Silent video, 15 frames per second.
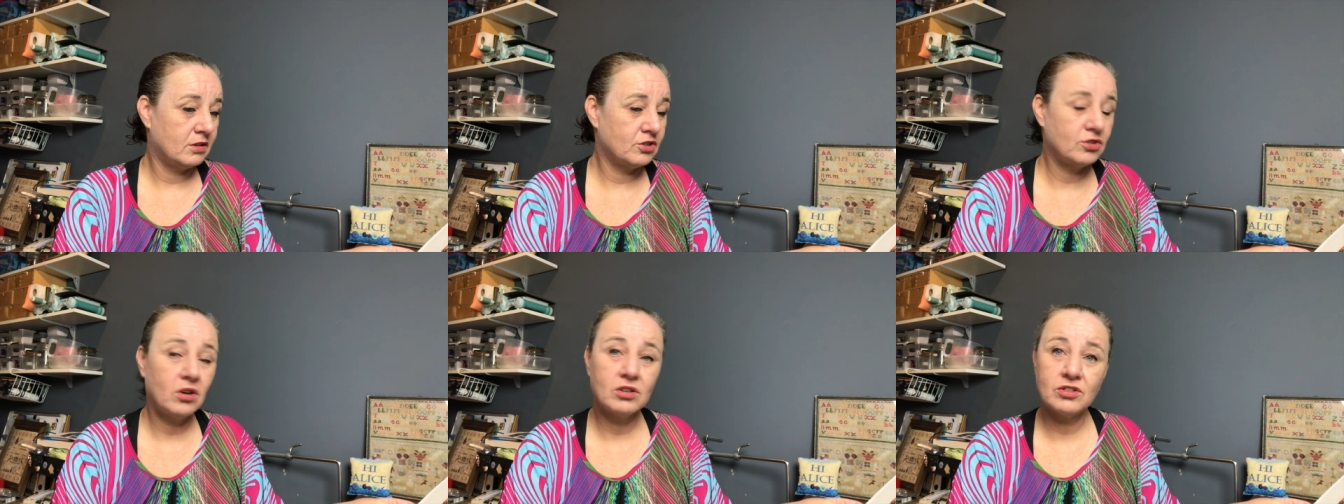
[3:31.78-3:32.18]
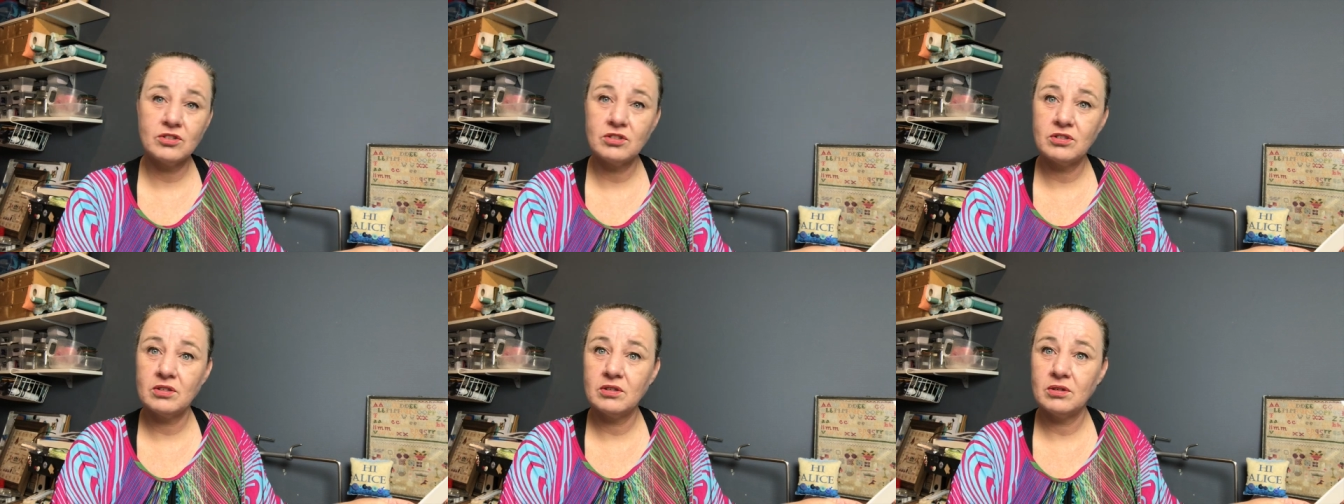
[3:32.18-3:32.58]
talked
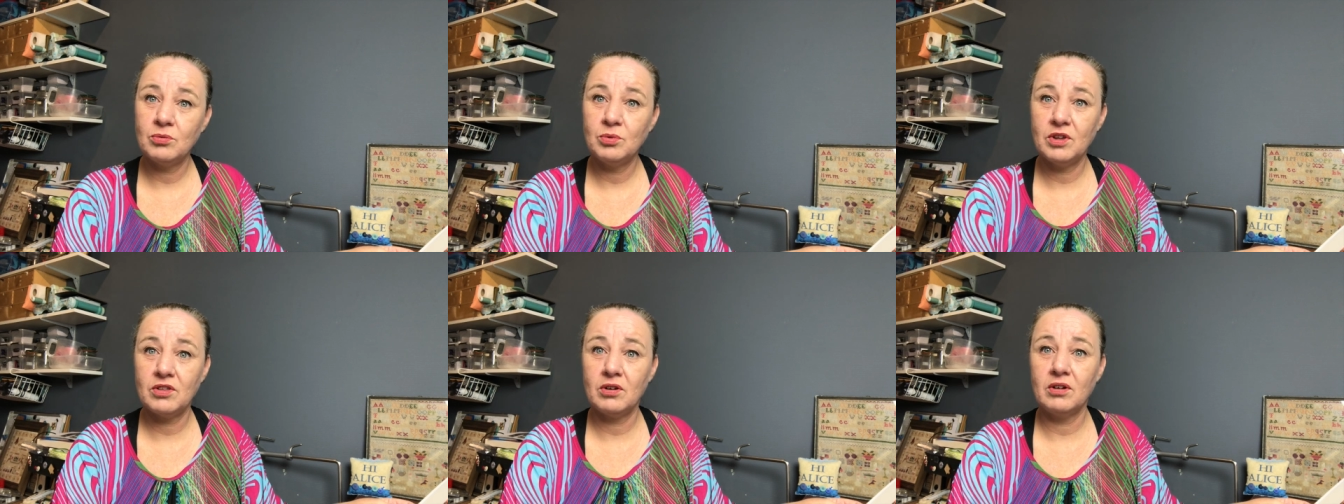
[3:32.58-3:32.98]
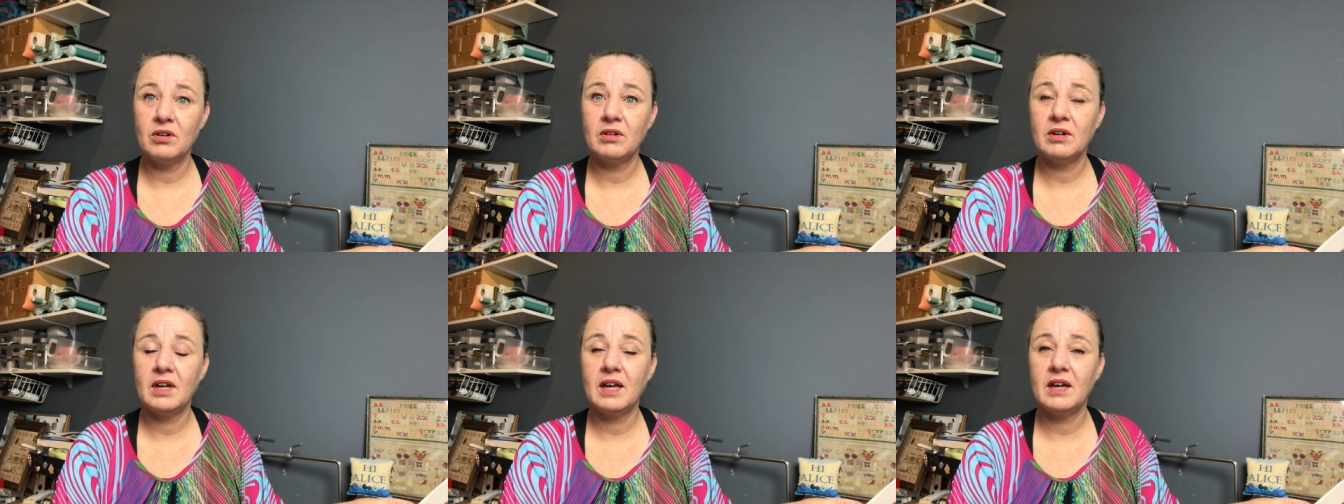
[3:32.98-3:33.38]
with
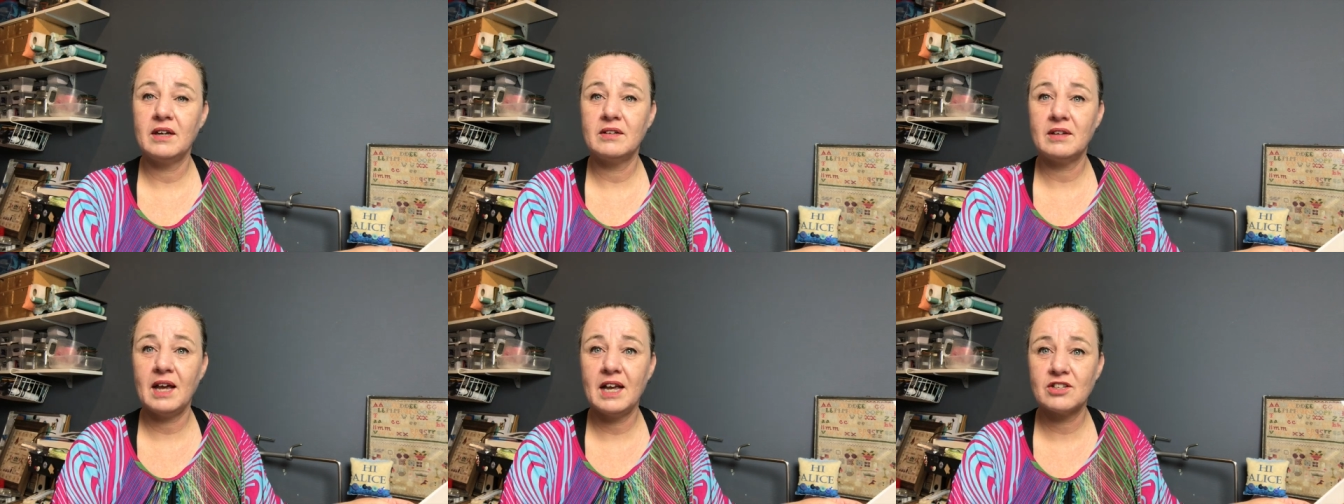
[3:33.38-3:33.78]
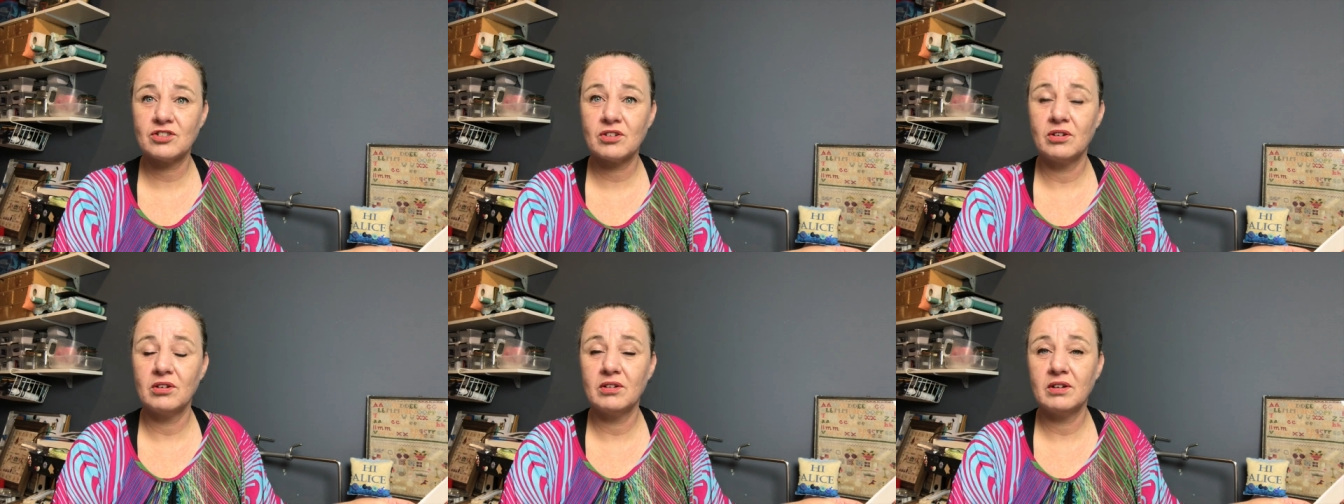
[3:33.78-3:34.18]
her and asked
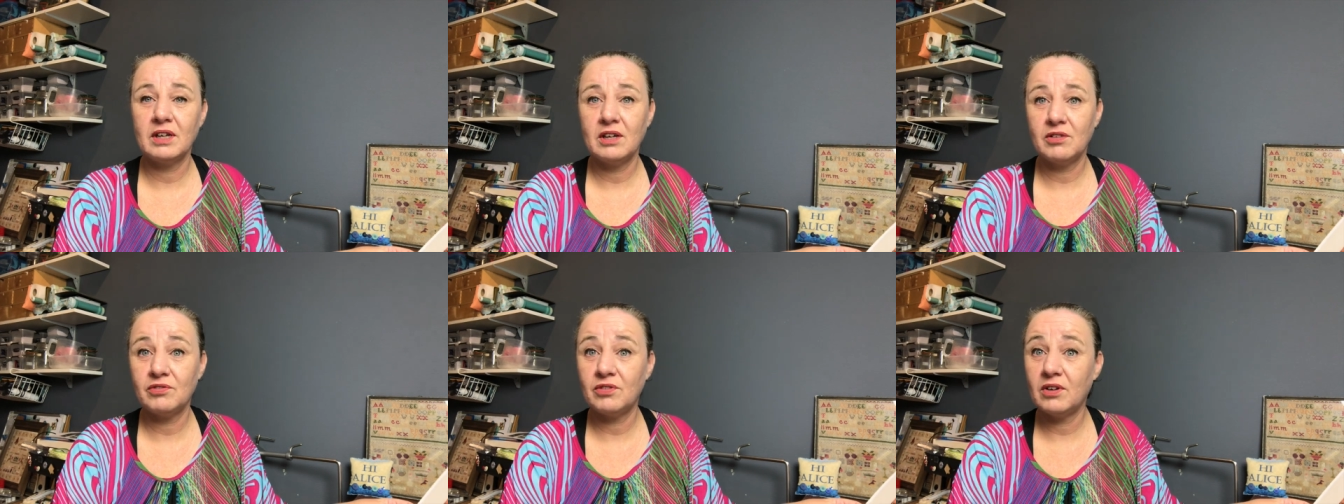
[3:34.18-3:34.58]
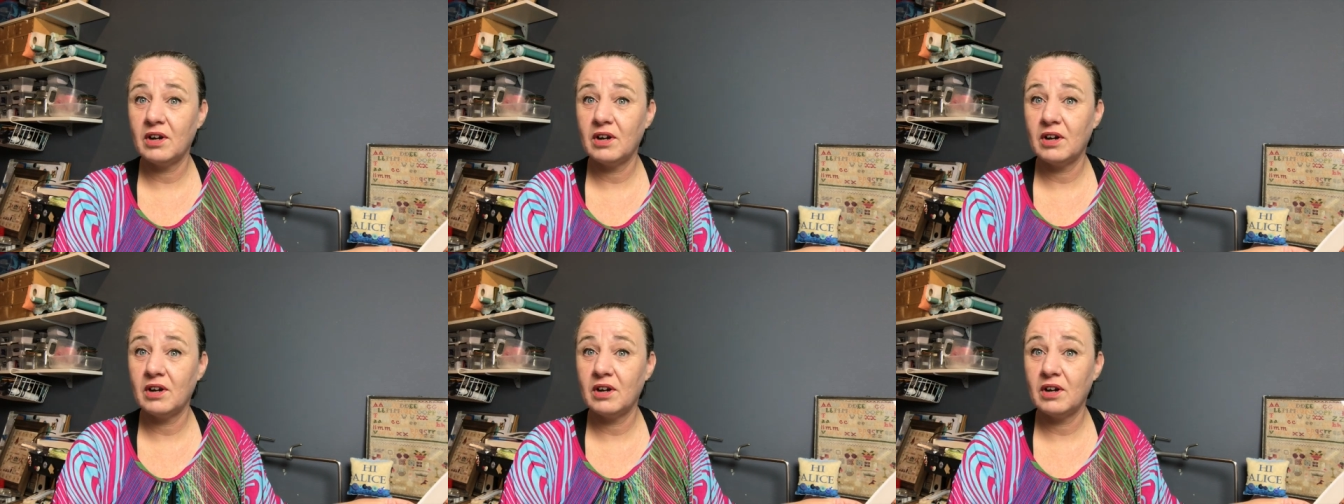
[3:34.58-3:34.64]
her if